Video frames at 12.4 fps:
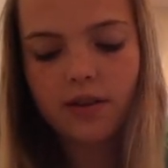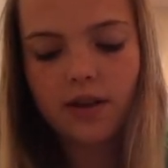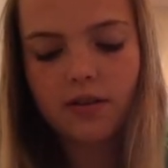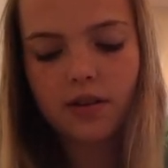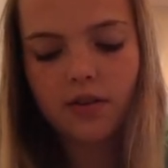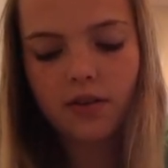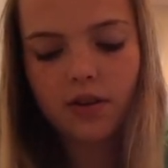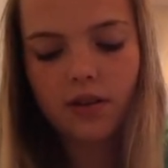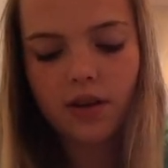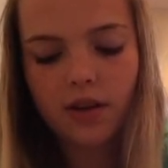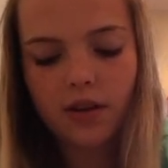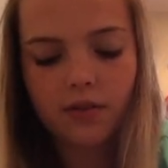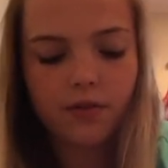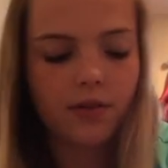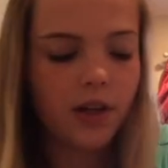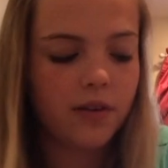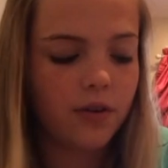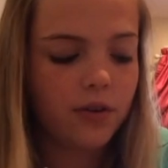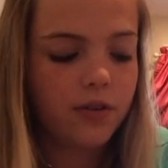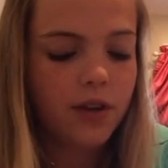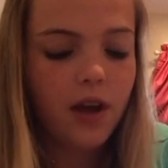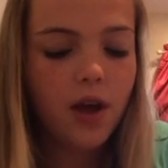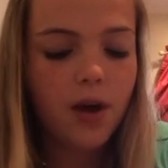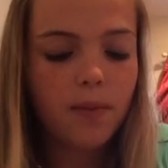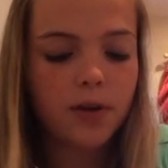scents and everything and the flavors.
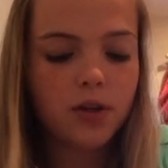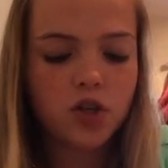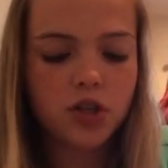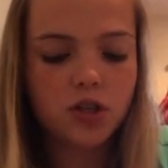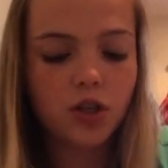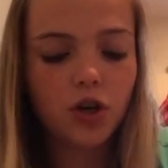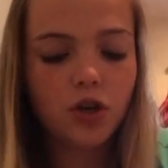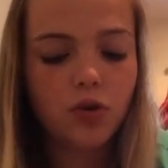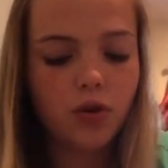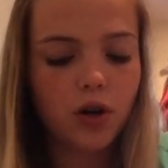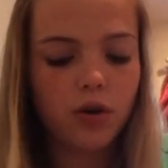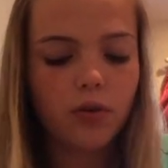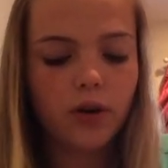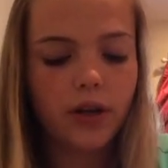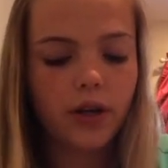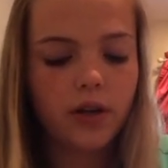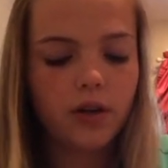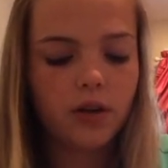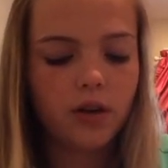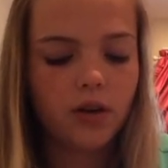But just so you know, like